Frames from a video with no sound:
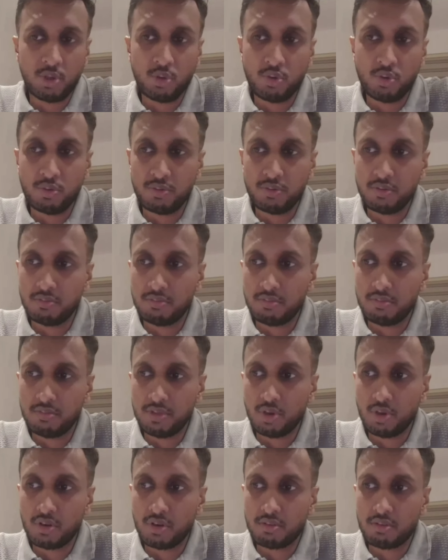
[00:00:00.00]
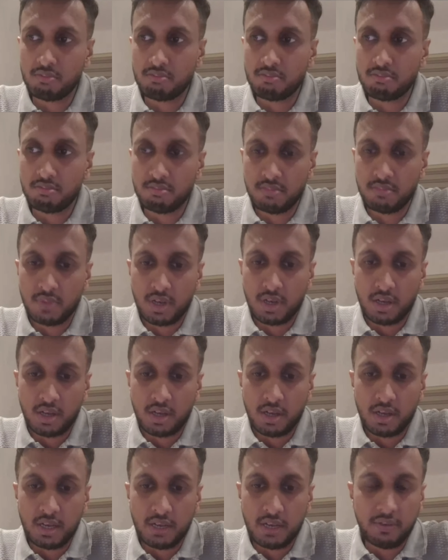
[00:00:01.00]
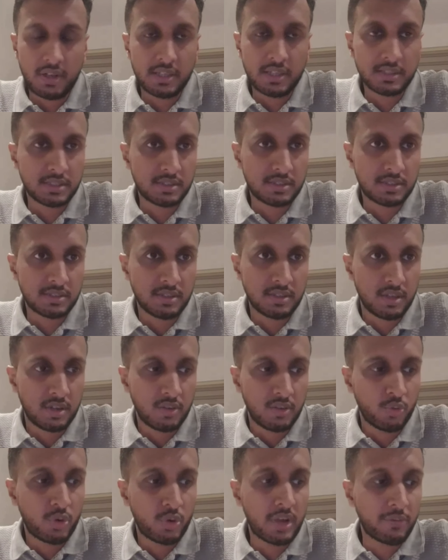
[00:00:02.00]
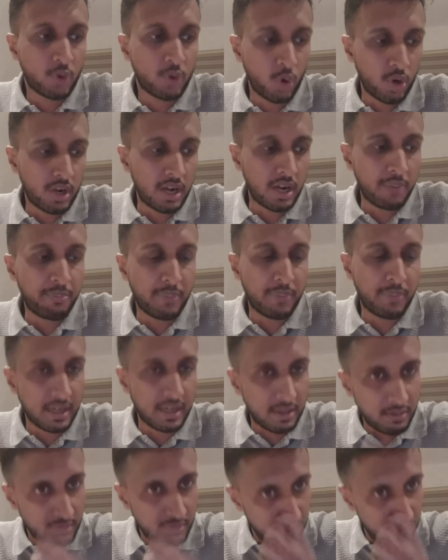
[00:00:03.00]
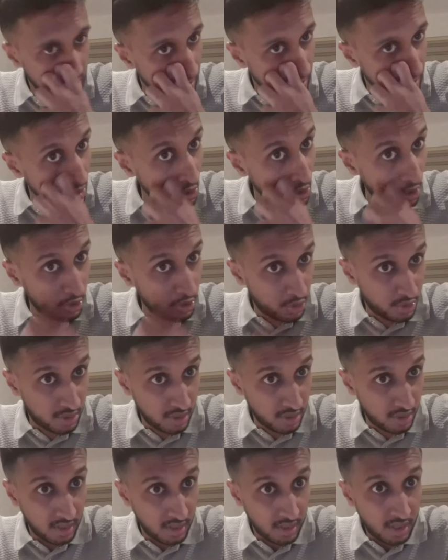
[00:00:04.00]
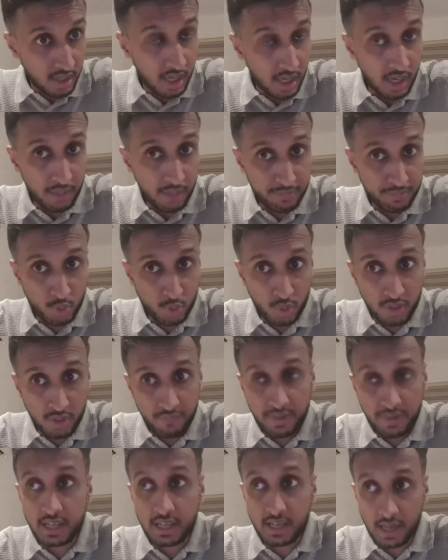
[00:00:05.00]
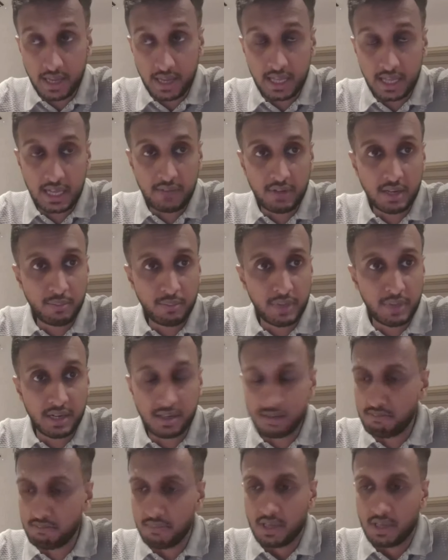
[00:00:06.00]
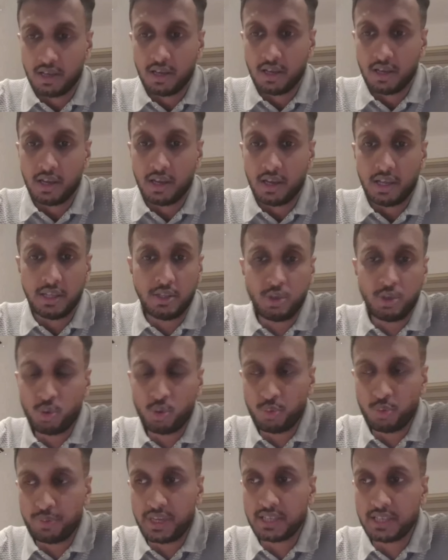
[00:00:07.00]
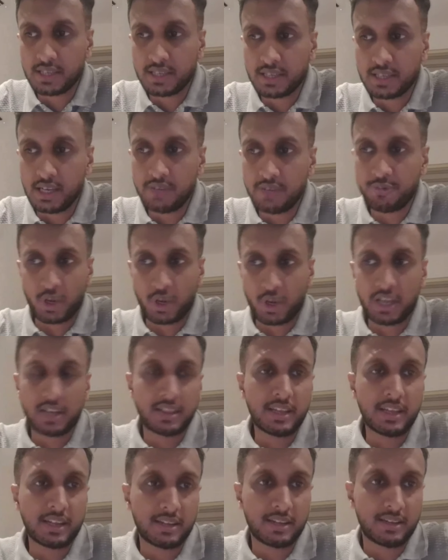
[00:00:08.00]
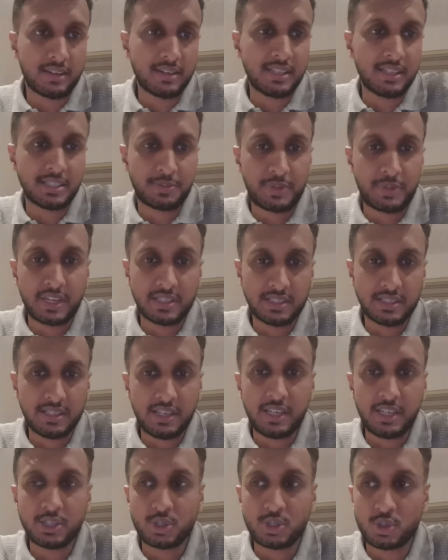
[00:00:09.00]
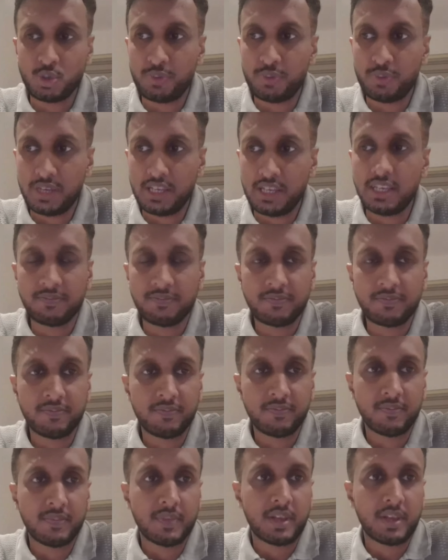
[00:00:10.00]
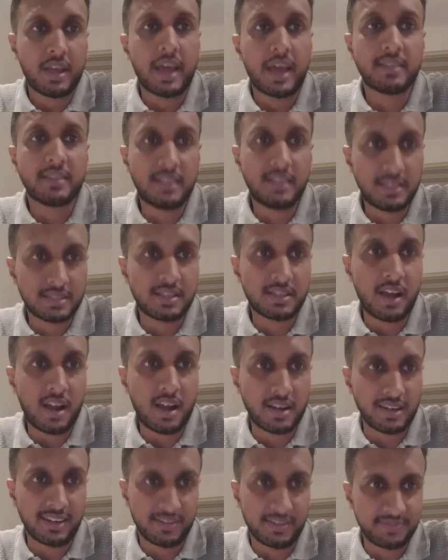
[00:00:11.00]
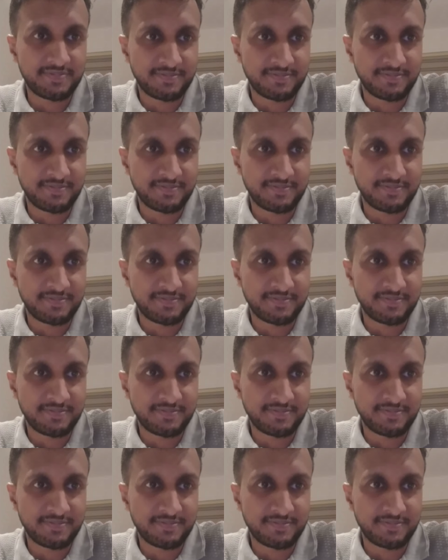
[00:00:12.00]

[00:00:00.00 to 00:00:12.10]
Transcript: you, your levels would have gone up, but maybe not up to a very high level, but you basically forget that this patient needs to be at this target.